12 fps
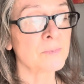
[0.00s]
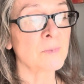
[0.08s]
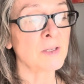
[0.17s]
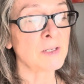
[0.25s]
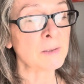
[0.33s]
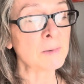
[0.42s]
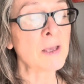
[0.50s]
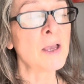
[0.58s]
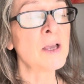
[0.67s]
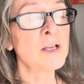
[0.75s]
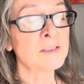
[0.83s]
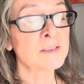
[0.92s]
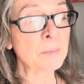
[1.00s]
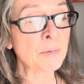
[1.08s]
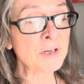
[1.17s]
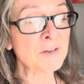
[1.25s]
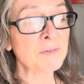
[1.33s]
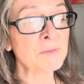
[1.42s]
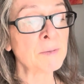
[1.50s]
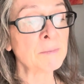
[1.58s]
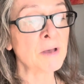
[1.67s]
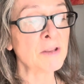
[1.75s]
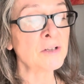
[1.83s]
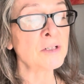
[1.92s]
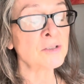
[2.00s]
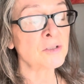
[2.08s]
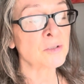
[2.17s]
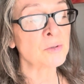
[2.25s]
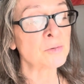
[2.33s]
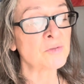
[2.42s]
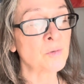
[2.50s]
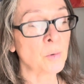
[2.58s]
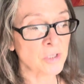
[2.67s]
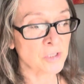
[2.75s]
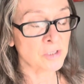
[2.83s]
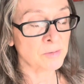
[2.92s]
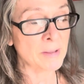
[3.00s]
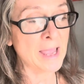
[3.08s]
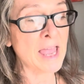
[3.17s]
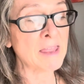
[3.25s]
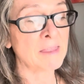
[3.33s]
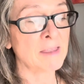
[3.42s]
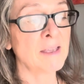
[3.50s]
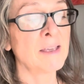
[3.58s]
And he separated from the mother to forge his path.